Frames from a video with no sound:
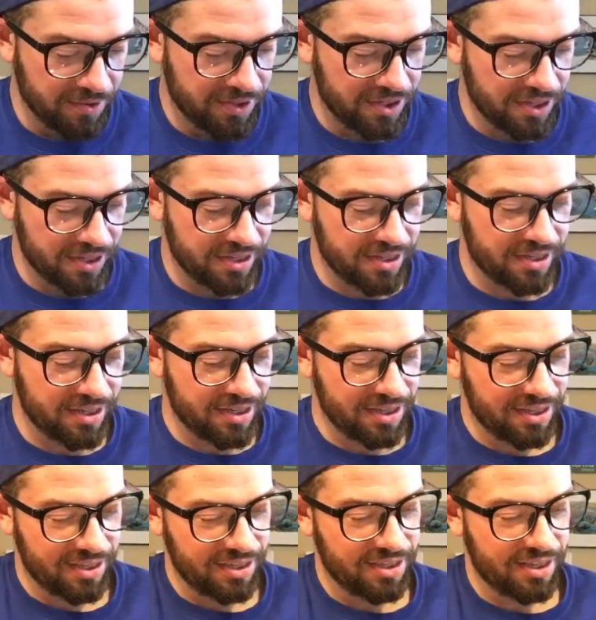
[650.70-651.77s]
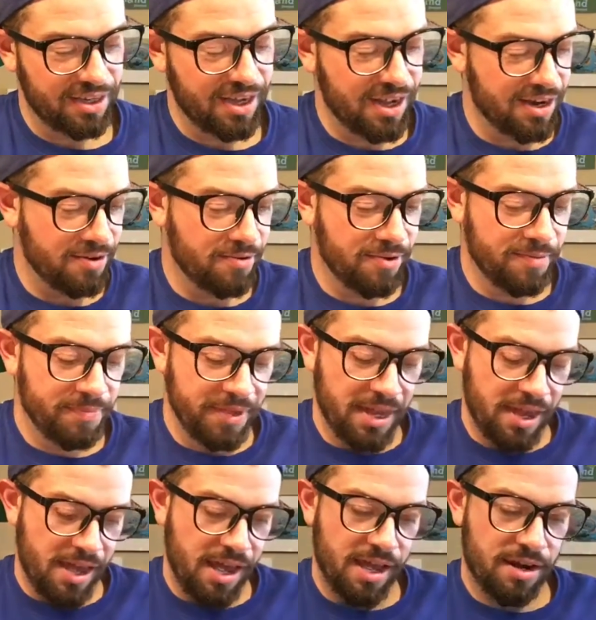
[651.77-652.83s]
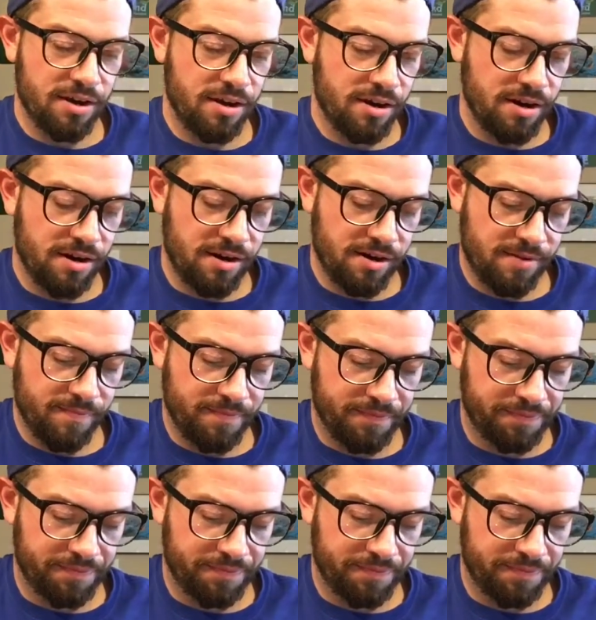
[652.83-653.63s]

which is kind of cool. And her